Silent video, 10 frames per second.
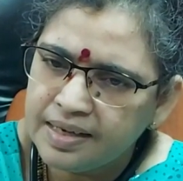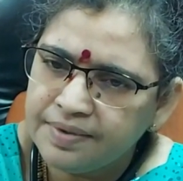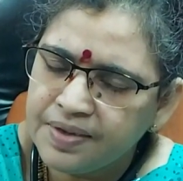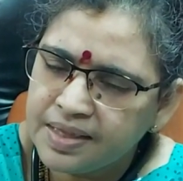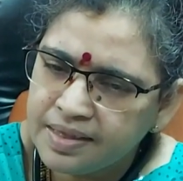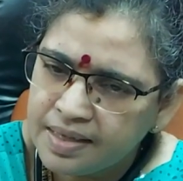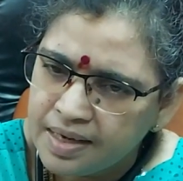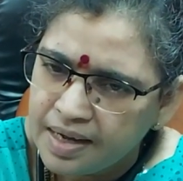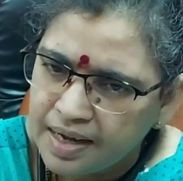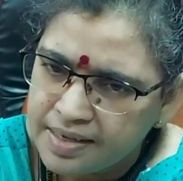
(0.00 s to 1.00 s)
with
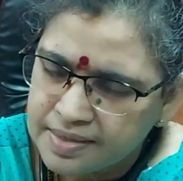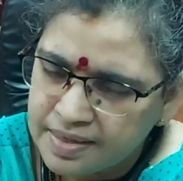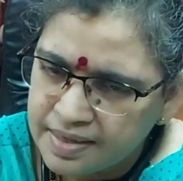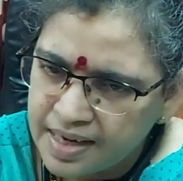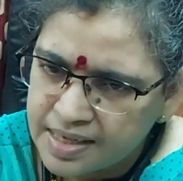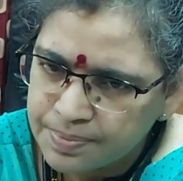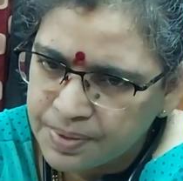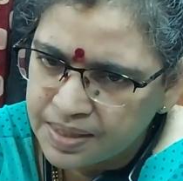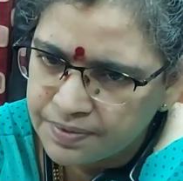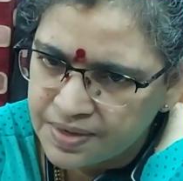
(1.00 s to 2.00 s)
insulin
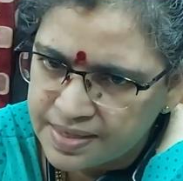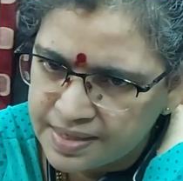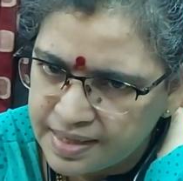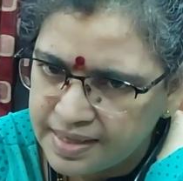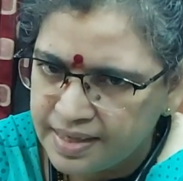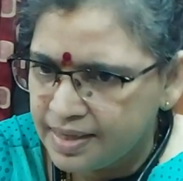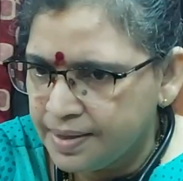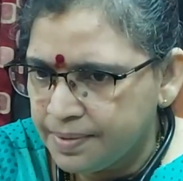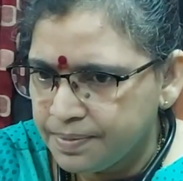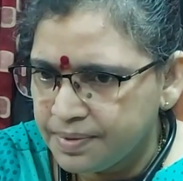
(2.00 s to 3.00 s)
aspart once a day,
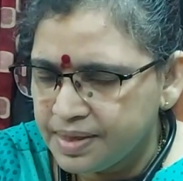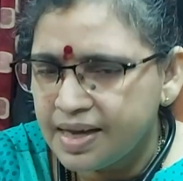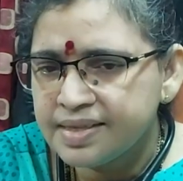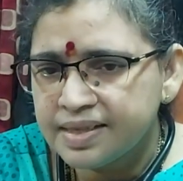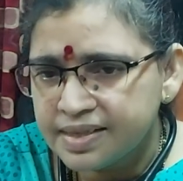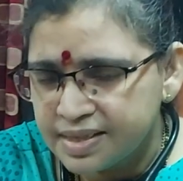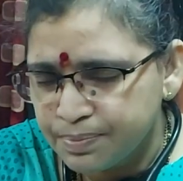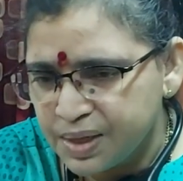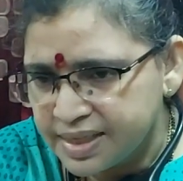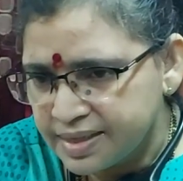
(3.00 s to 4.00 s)
as it is
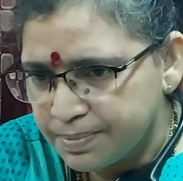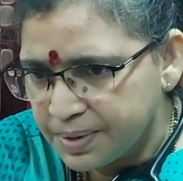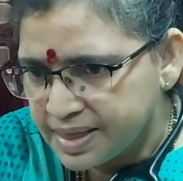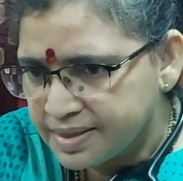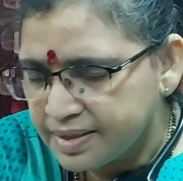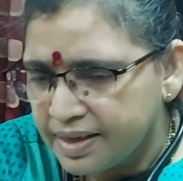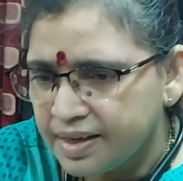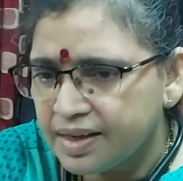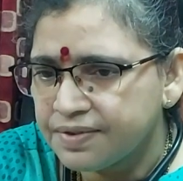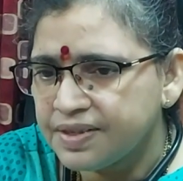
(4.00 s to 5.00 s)
basal plus,
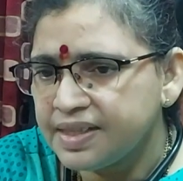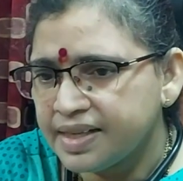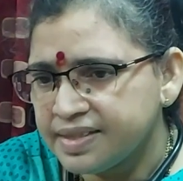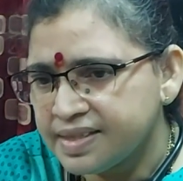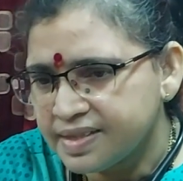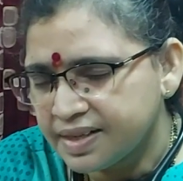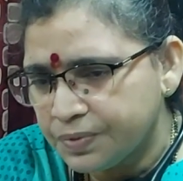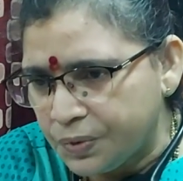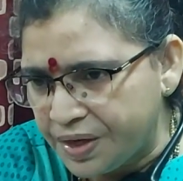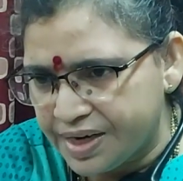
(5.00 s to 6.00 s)
along with existing
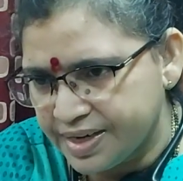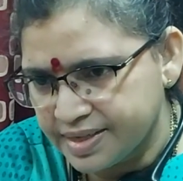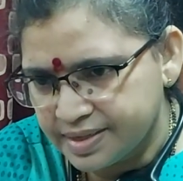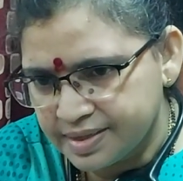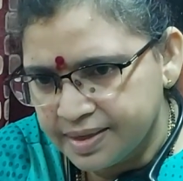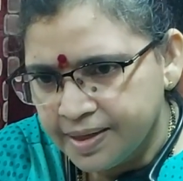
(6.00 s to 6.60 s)
OADs.